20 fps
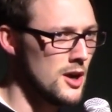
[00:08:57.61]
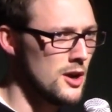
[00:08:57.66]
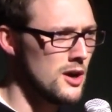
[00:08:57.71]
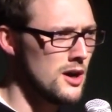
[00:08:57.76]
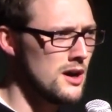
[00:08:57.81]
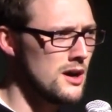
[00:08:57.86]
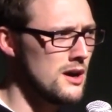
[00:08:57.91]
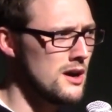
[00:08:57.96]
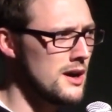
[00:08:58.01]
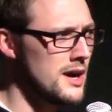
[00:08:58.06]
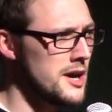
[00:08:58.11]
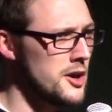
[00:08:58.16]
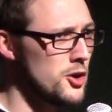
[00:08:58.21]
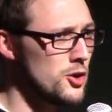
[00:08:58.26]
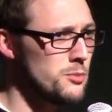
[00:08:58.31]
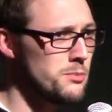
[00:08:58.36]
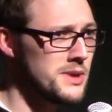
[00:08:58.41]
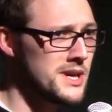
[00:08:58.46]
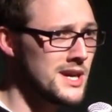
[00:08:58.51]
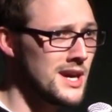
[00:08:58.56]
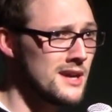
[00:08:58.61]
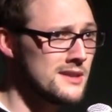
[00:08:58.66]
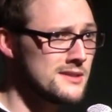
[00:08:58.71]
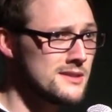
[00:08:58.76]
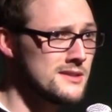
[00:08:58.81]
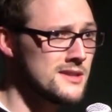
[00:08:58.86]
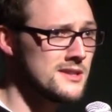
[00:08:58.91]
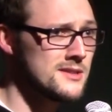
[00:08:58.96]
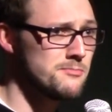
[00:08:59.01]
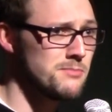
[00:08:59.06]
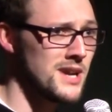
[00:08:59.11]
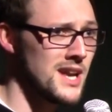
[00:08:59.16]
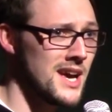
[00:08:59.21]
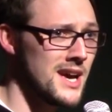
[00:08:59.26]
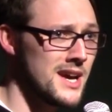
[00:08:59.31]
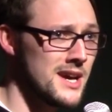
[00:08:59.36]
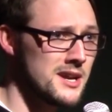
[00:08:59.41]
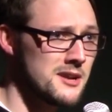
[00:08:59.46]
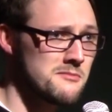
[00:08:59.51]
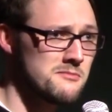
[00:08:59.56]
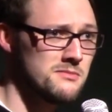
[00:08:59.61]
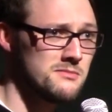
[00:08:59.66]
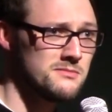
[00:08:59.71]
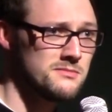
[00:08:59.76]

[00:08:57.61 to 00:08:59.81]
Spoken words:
oh, I hope he gets this plane.